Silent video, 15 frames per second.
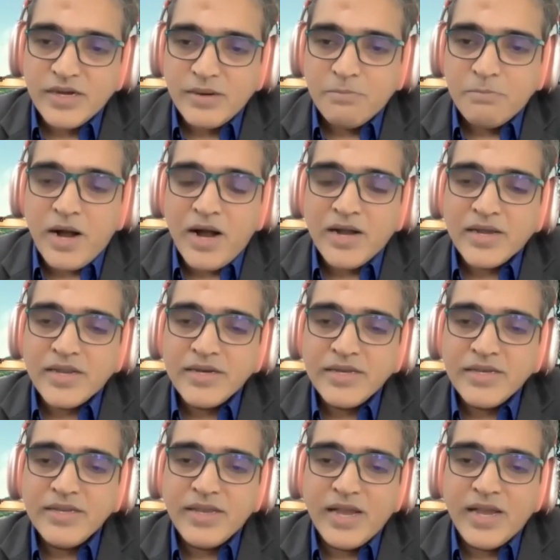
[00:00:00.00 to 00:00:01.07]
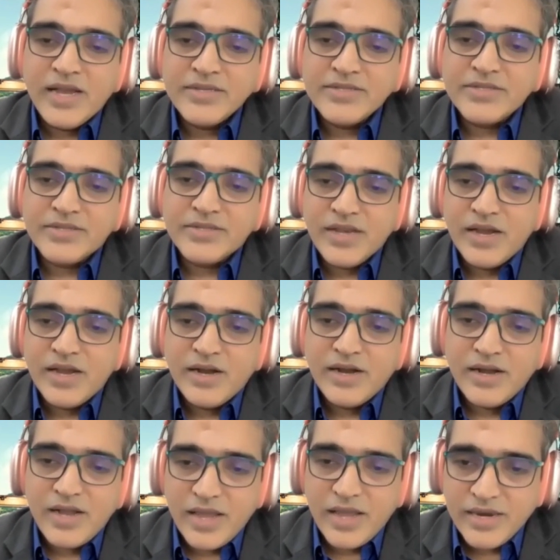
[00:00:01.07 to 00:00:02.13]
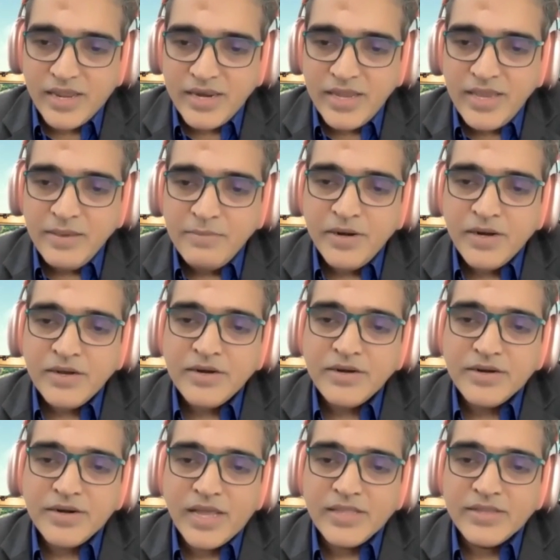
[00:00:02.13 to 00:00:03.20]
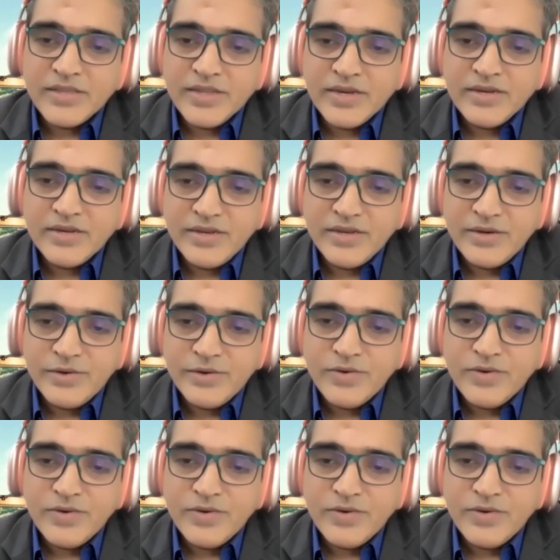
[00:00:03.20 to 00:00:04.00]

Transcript: marketing as an enabler rather than